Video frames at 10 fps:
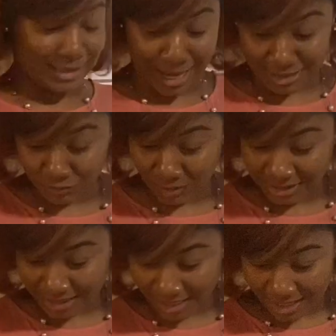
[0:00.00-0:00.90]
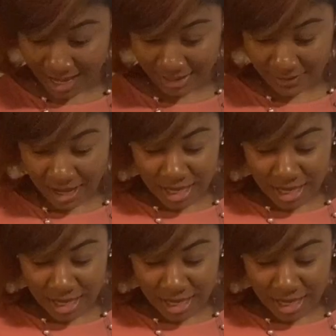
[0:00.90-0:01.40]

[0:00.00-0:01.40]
Yes, we did.